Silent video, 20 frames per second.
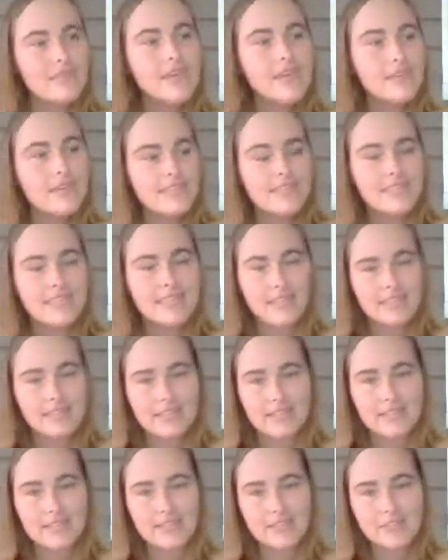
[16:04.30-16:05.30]
The
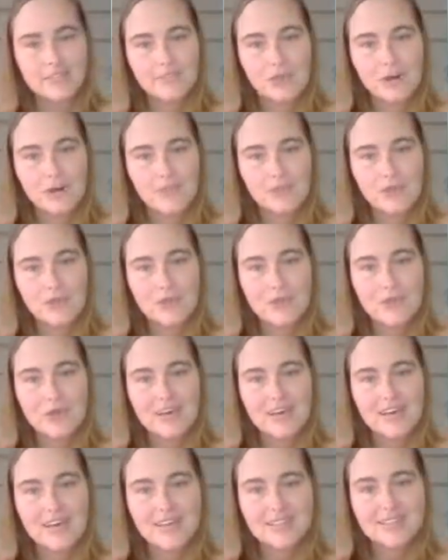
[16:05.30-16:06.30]
significance of Karma Yoga
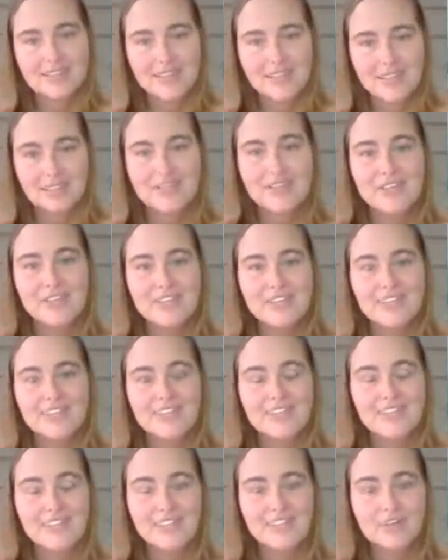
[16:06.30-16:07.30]
has
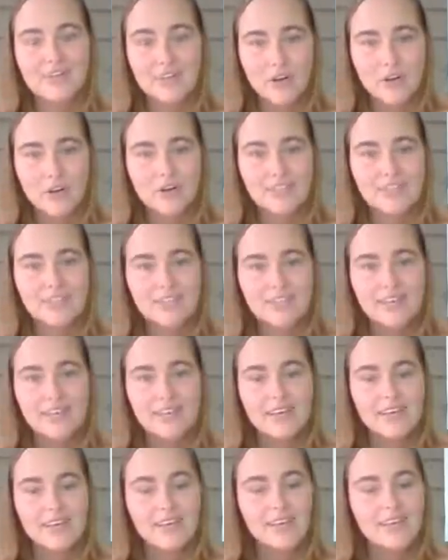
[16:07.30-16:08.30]
definitely evolved
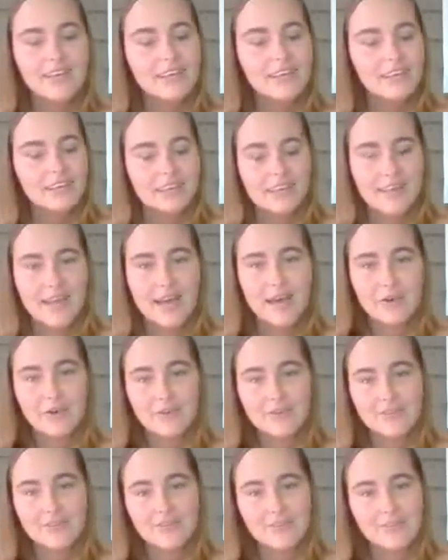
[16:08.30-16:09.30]
and is
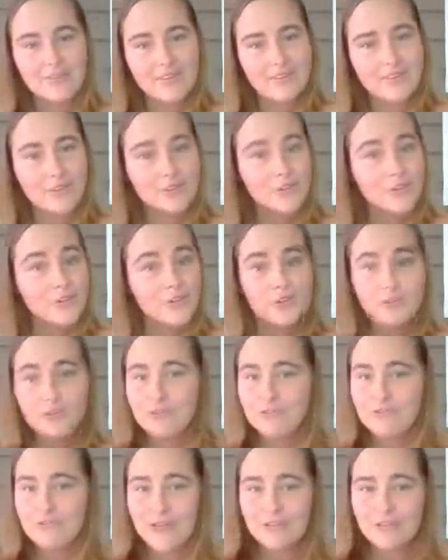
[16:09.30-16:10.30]
now a
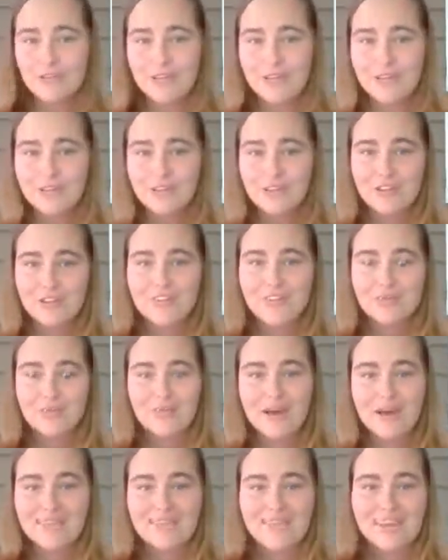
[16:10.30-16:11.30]
huge foundation in
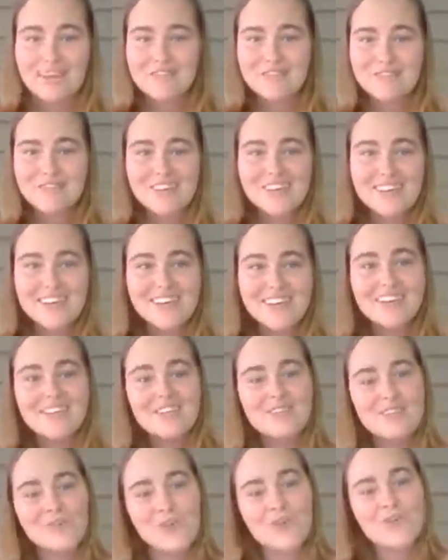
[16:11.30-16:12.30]
my life.
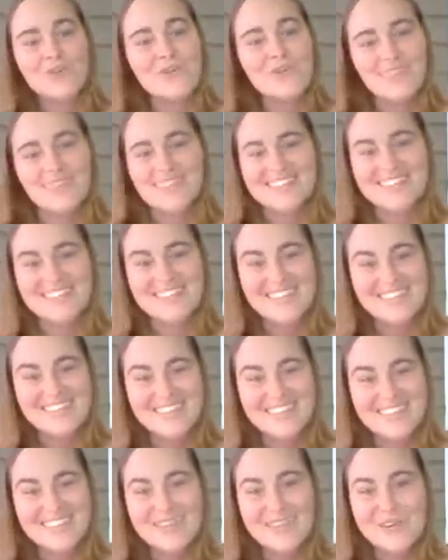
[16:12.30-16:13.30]
So I really
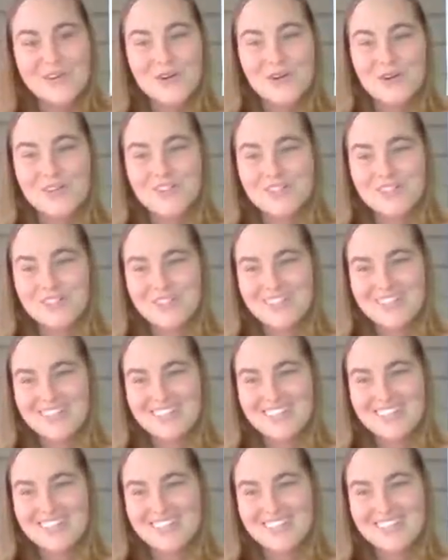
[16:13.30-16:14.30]
encourage
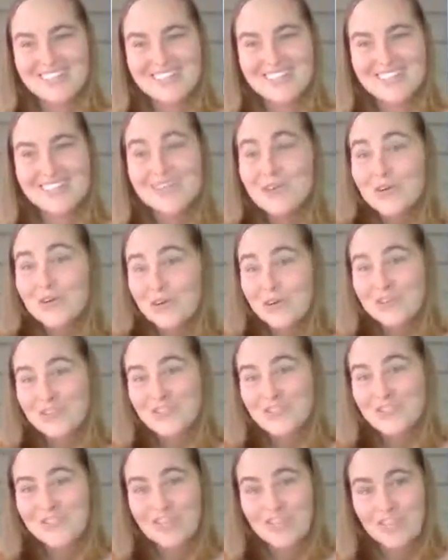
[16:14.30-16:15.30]

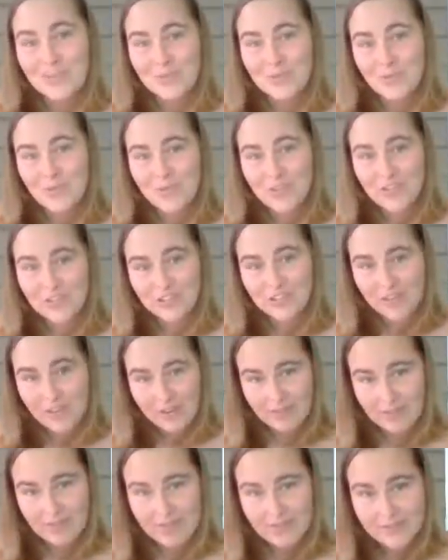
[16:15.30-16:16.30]
the exploration
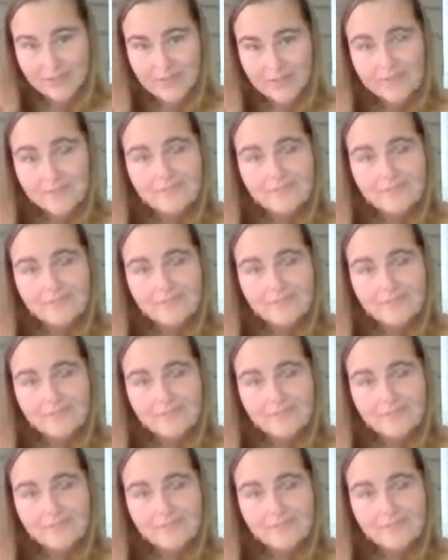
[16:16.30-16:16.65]
of it.